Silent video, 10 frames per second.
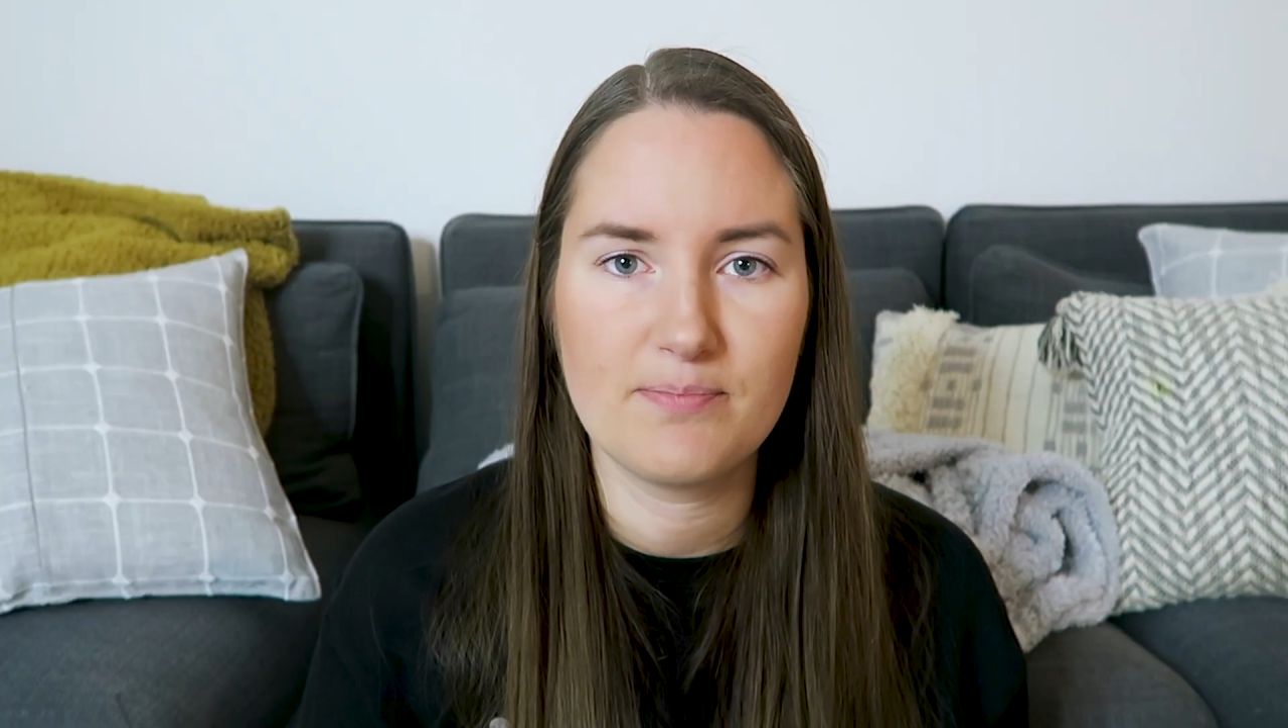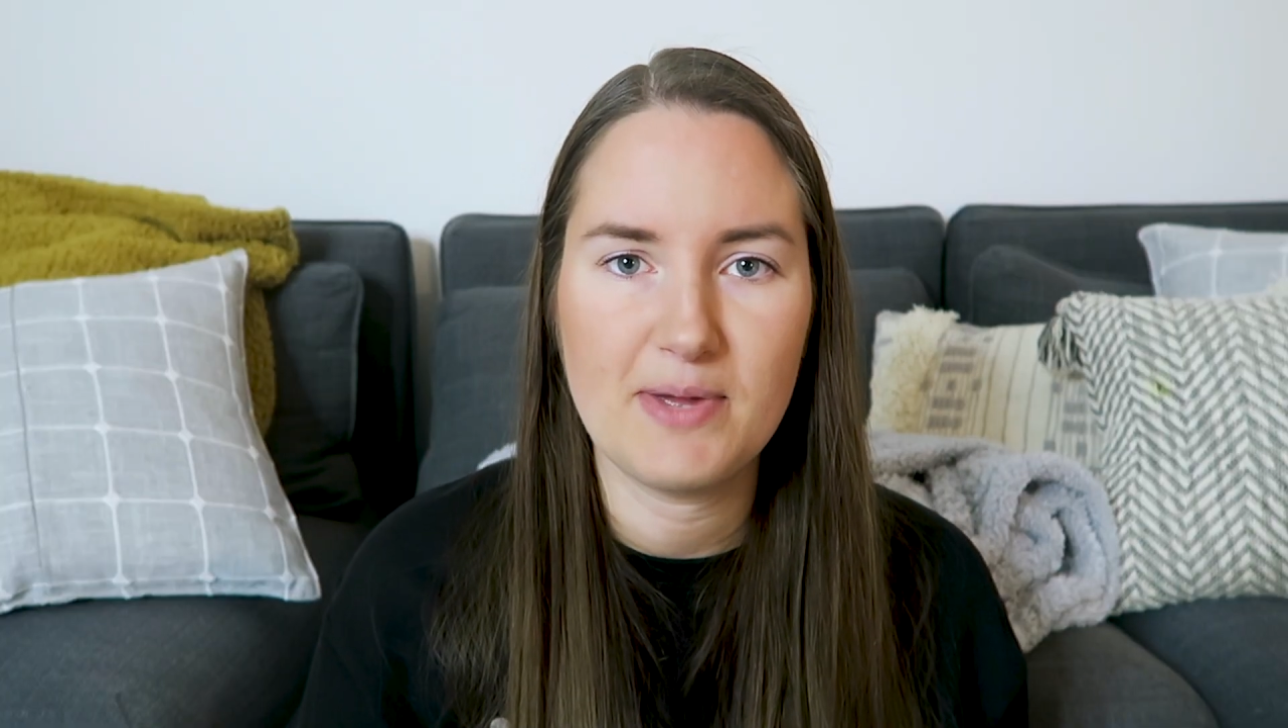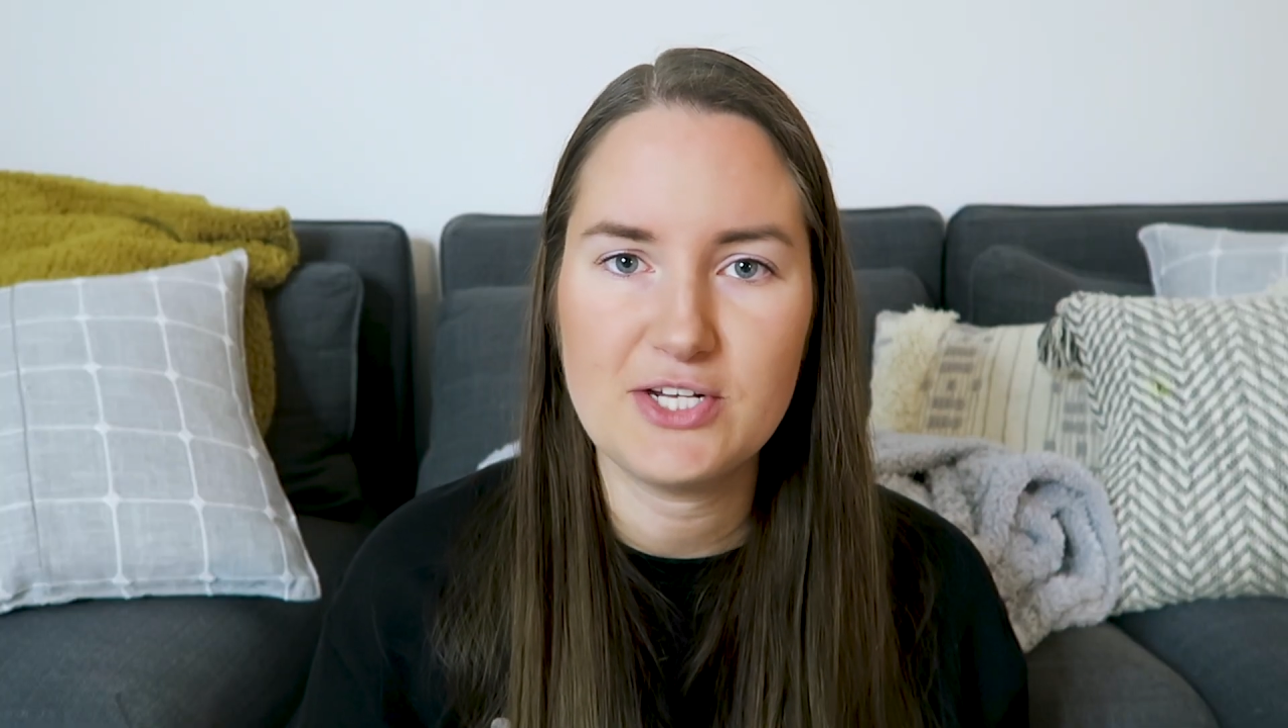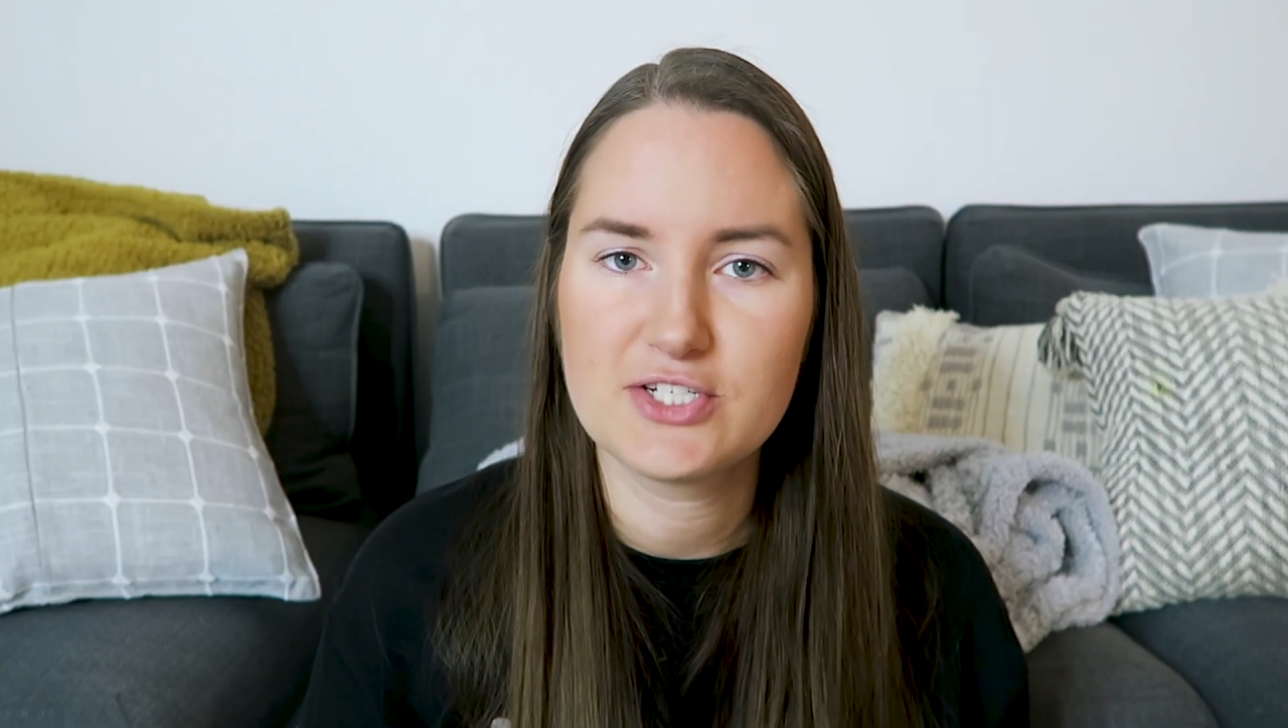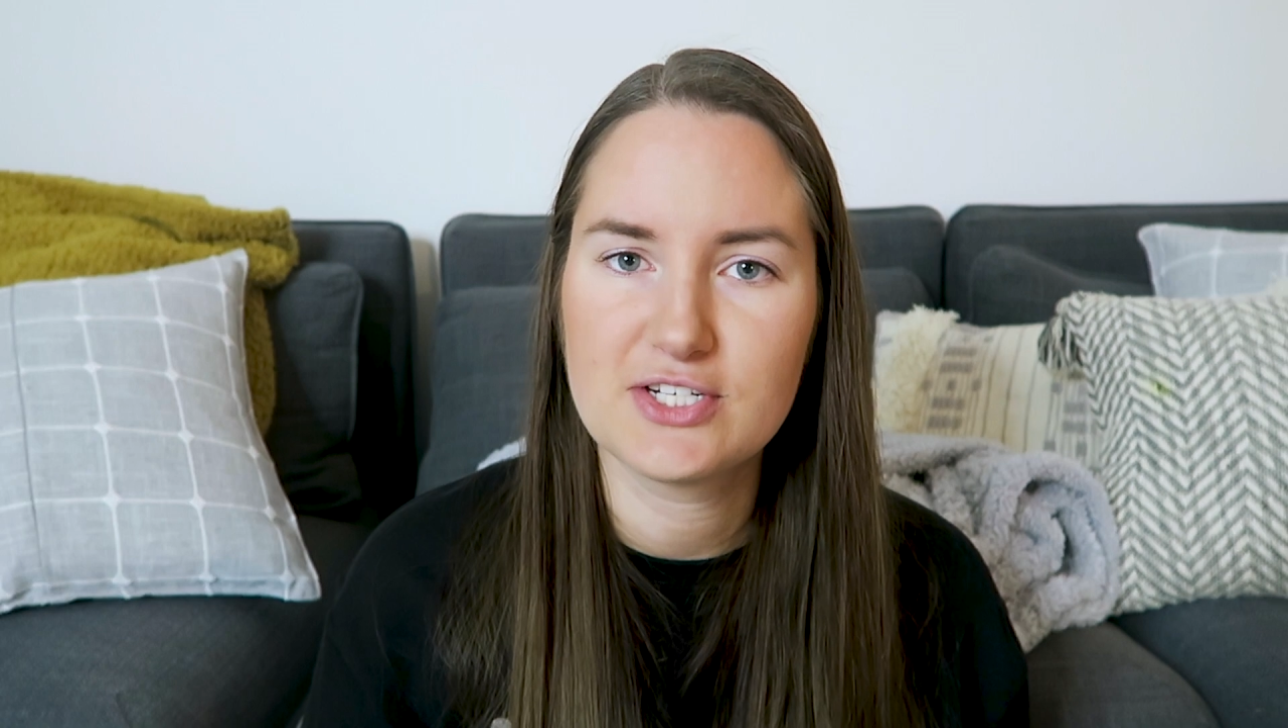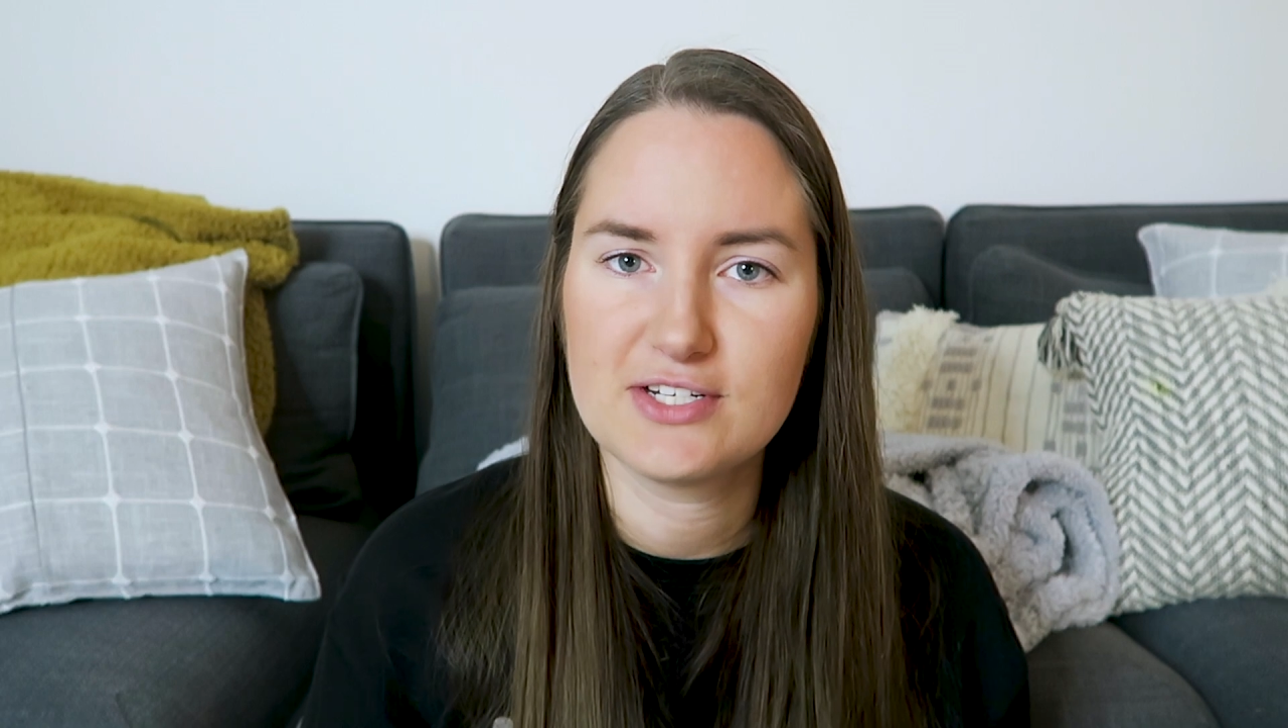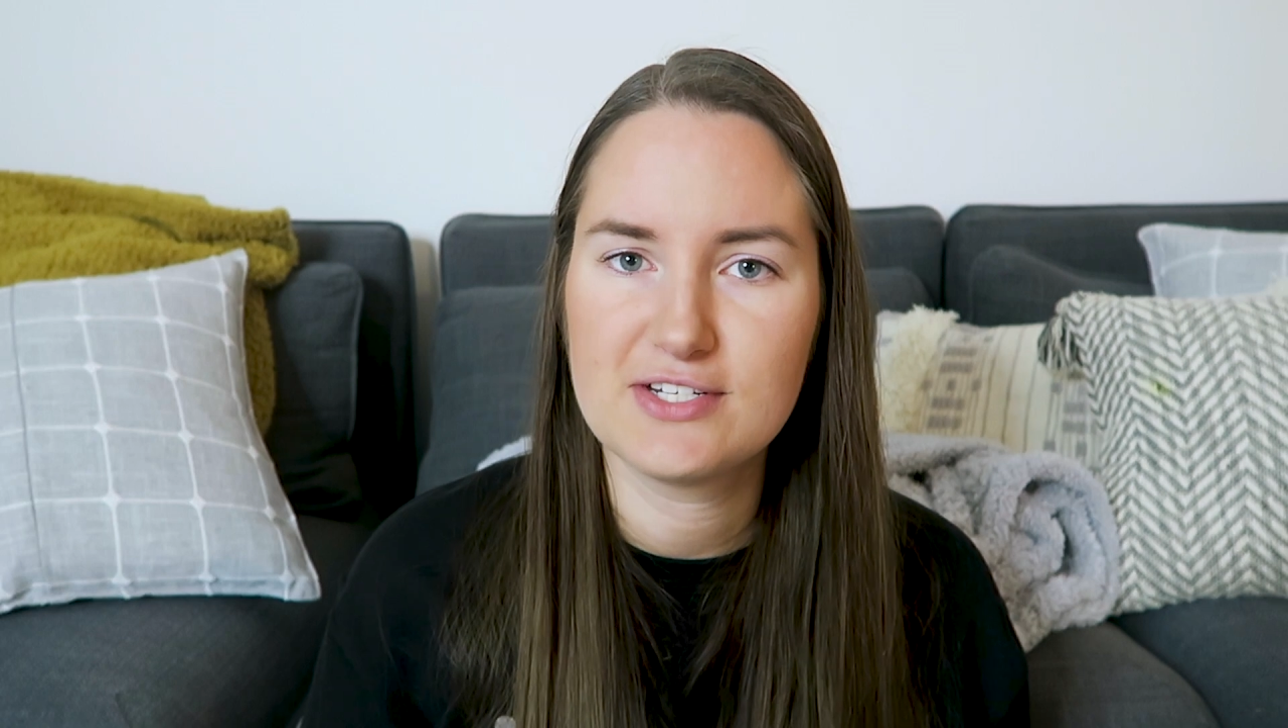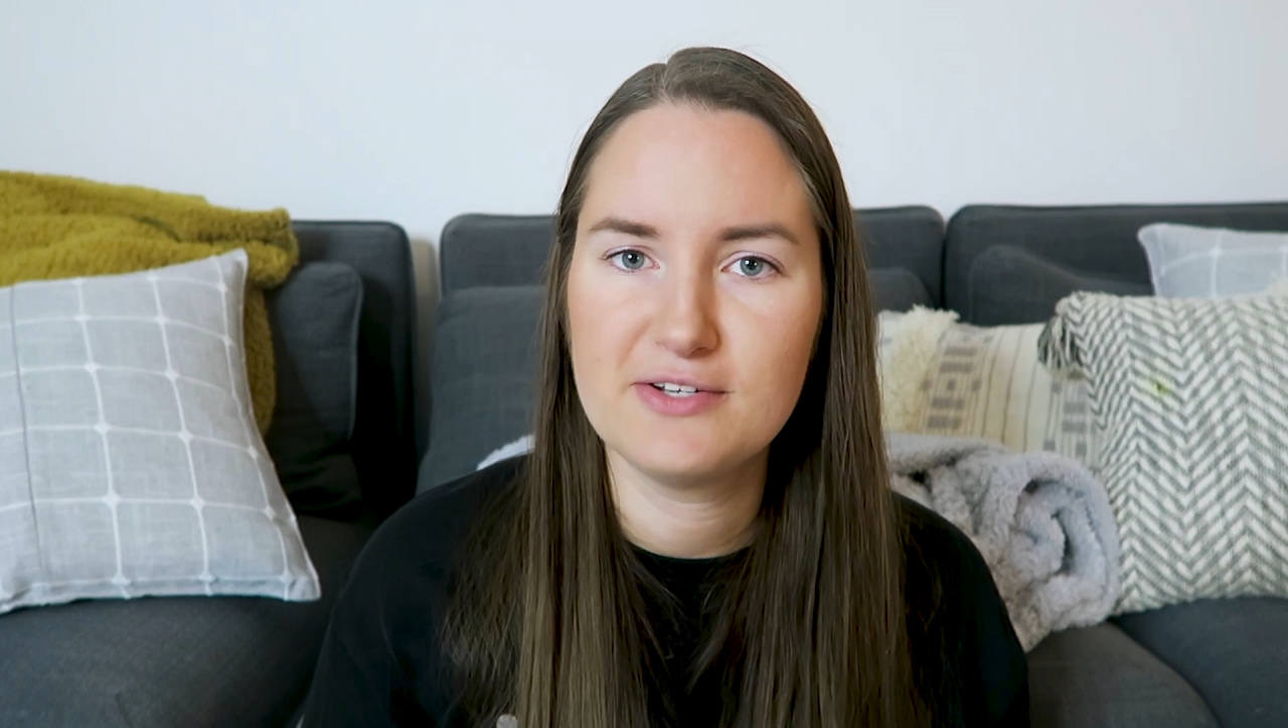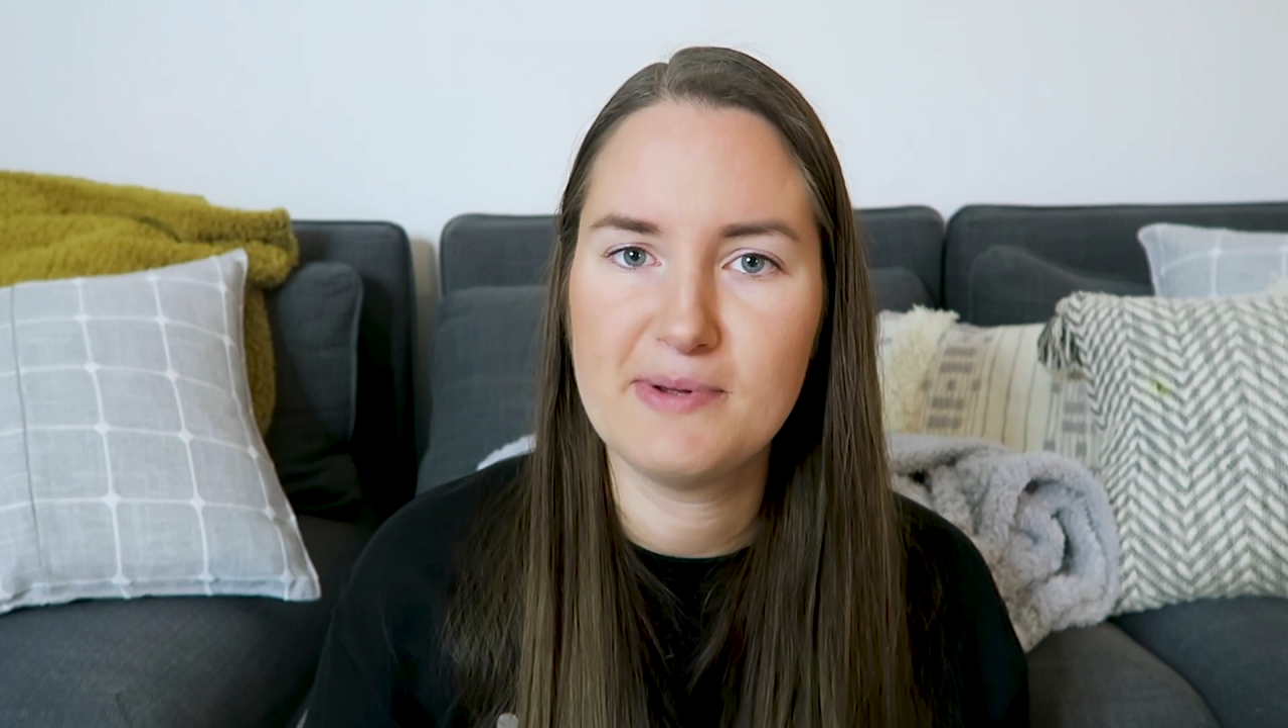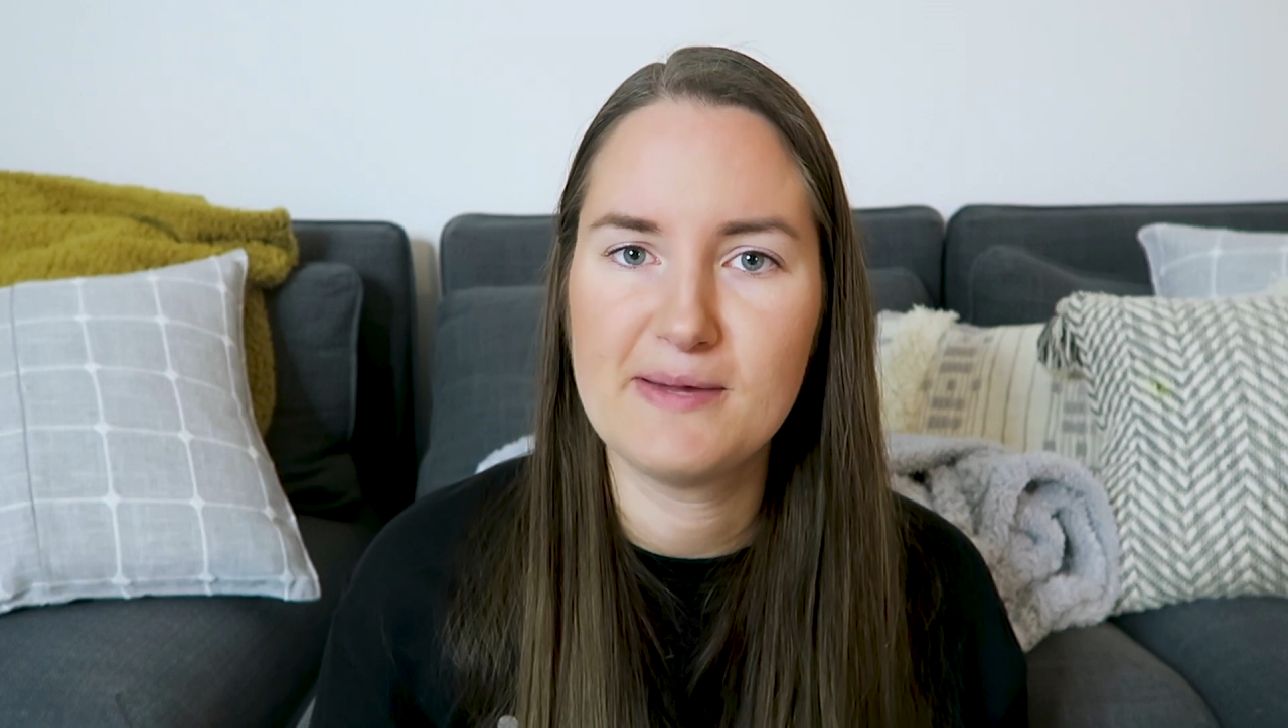pitched to